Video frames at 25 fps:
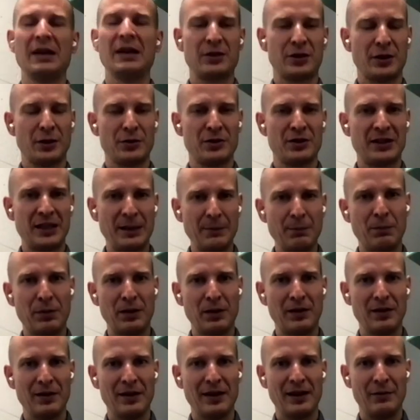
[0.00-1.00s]
is so
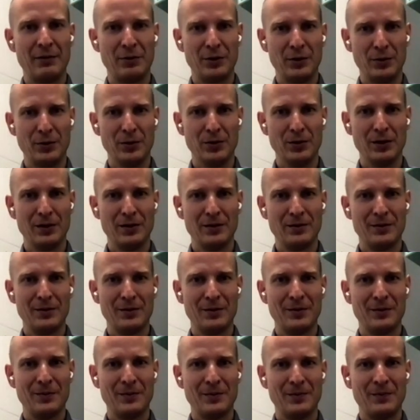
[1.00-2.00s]
simple a rule.
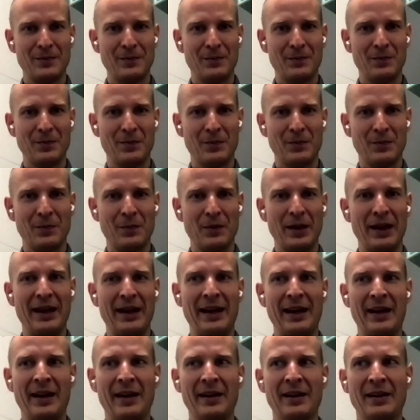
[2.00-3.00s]

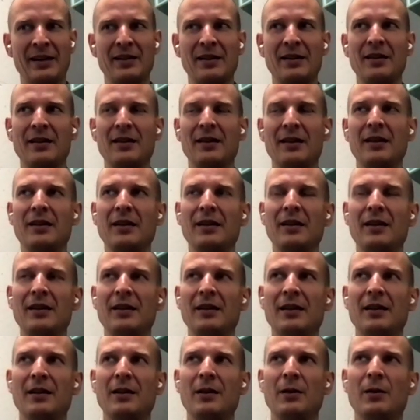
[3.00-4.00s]
And
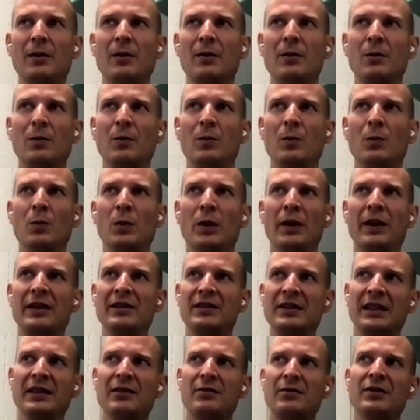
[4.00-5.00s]
what
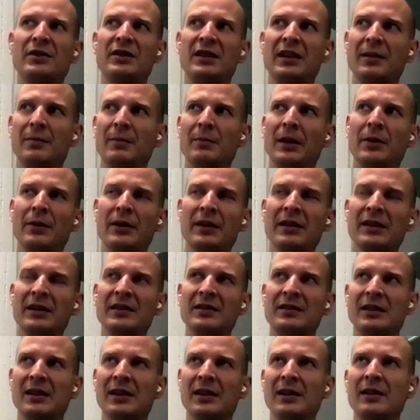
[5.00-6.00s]
is interesting about it
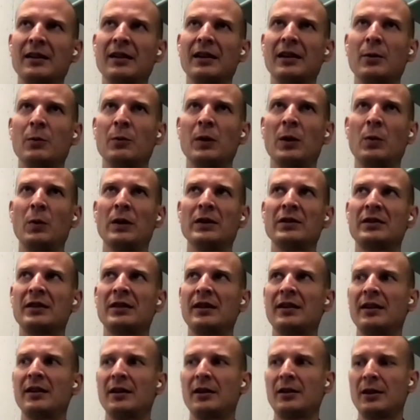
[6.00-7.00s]
is that when
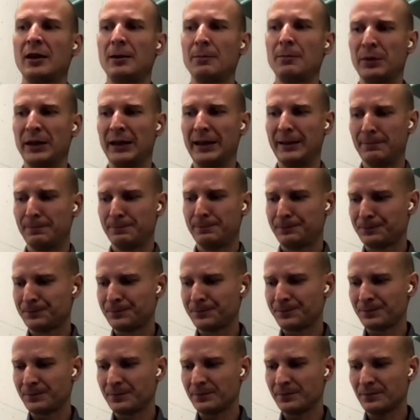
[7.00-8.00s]
starting a company,
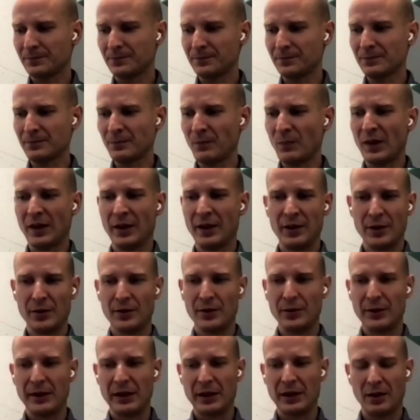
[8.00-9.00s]

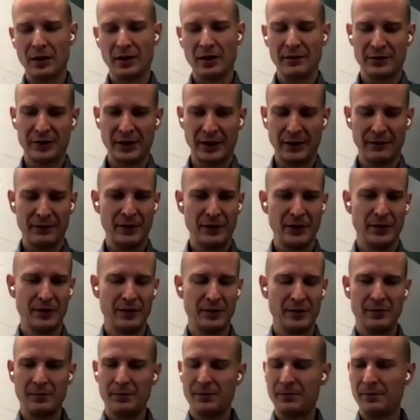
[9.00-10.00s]
you're doing a lot of stuff.
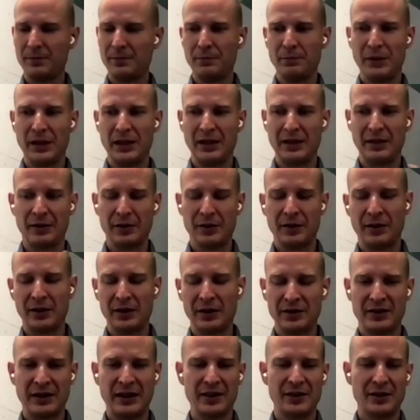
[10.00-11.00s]
You're building an
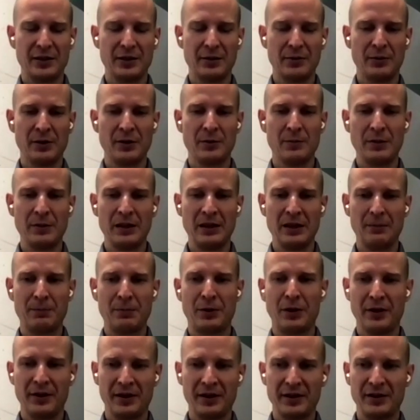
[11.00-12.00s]
organization, you're building
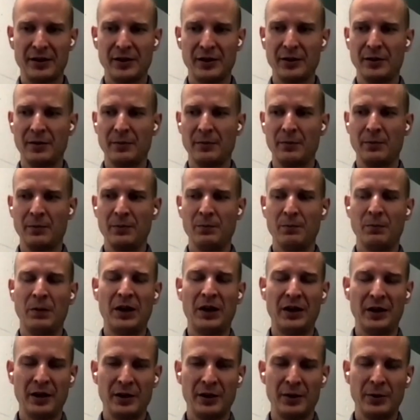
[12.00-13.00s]
products, you're
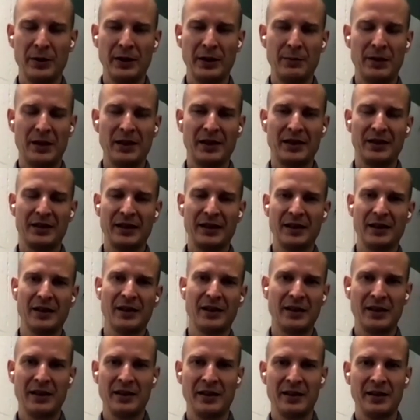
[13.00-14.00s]
mar- doing marketing
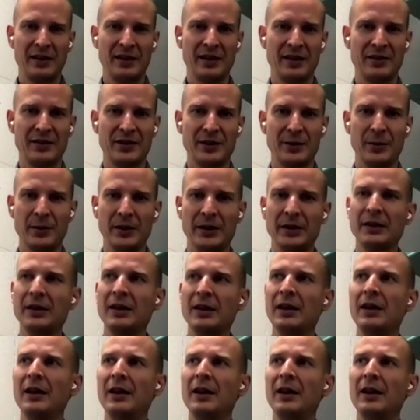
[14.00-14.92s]
and, and so on.